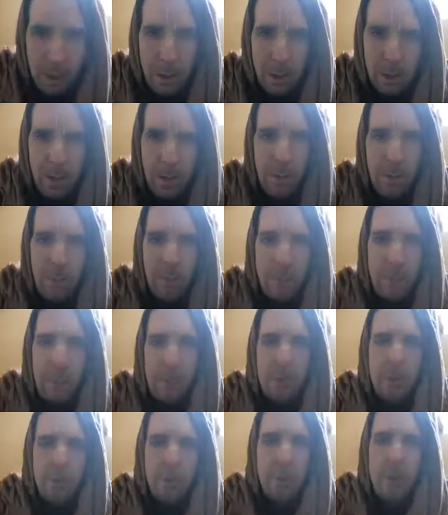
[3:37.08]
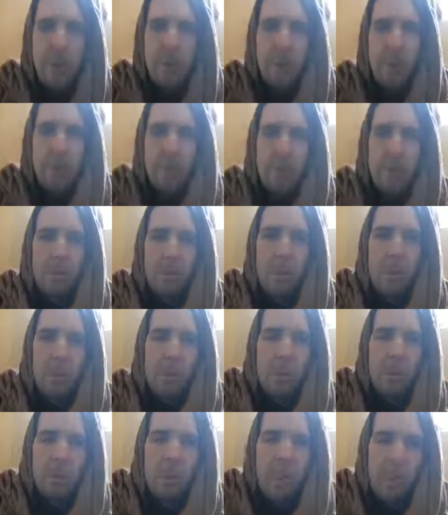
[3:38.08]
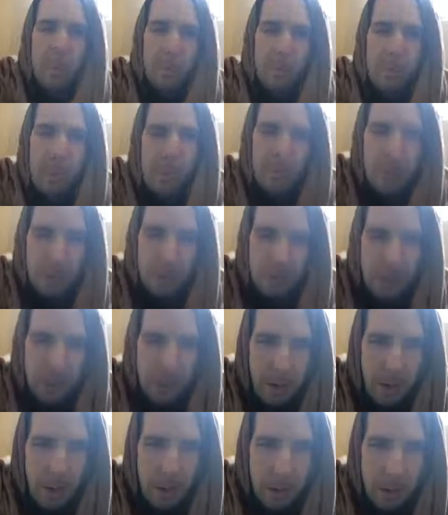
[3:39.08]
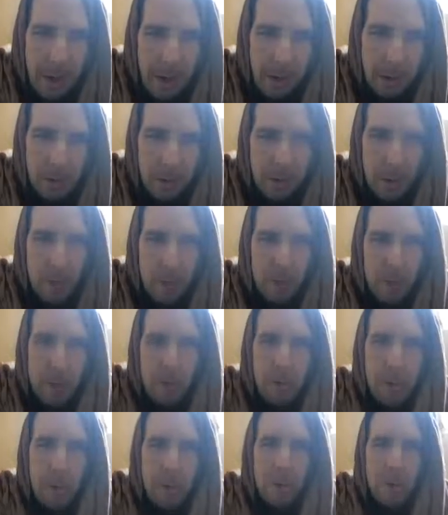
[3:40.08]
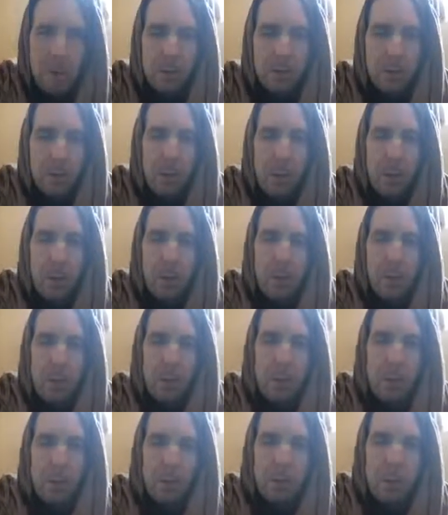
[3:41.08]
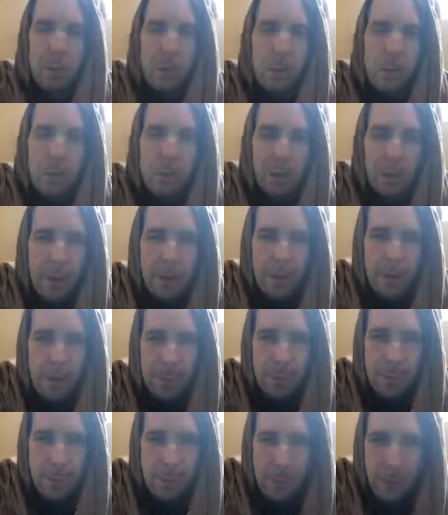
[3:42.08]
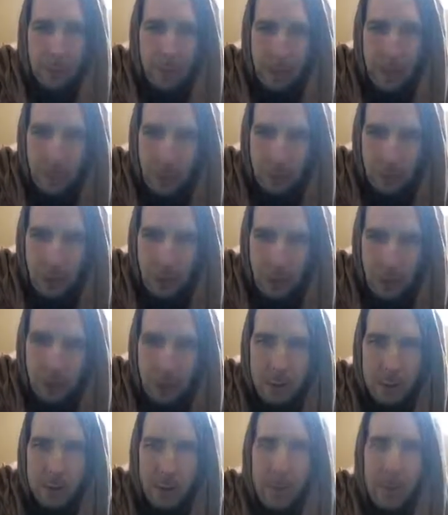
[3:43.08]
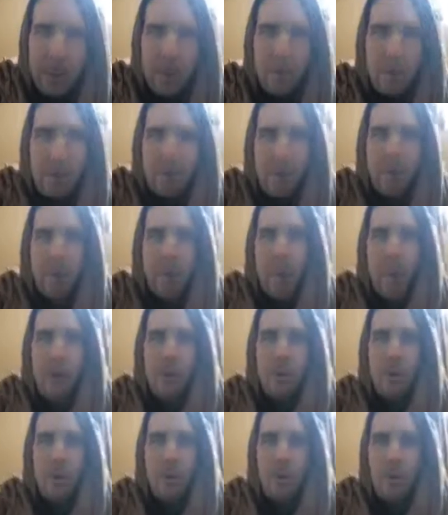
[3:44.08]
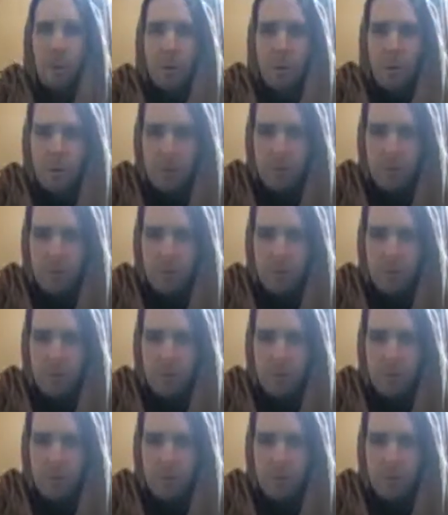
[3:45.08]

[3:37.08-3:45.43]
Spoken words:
The remedial measure to cure a patient by medical treatment is useless if it is not sanctioned by the Lord.